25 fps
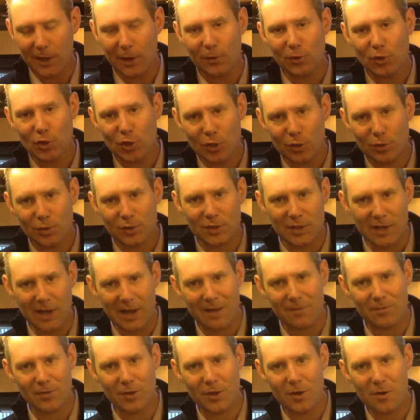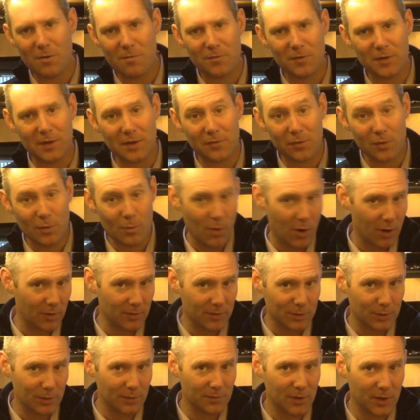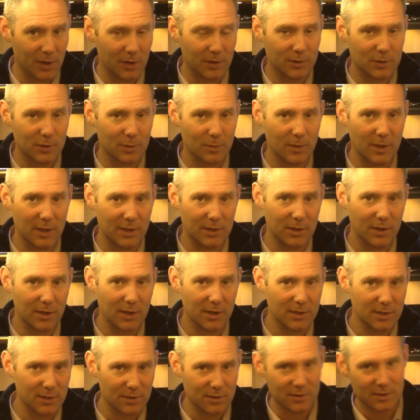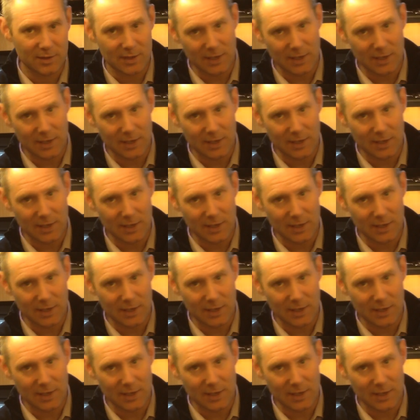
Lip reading: choose to have the comfort if you want, or if you're going somewhere dirty, just